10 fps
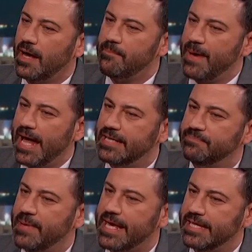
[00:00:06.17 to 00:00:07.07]
I'm bad
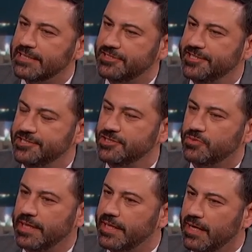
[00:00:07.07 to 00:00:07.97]
at making
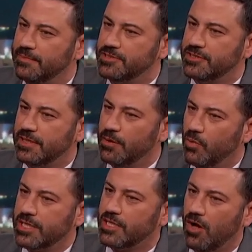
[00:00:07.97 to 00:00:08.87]
decisions when it comes to, like,
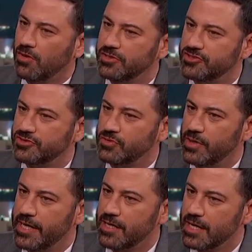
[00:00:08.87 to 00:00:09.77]
what colors to
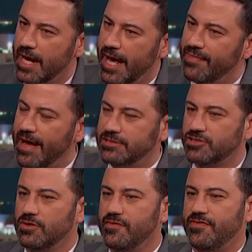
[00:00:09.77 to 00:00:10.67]
wear and that
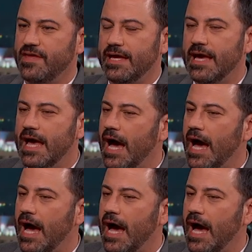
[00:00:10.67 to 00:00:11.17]
sort of thing.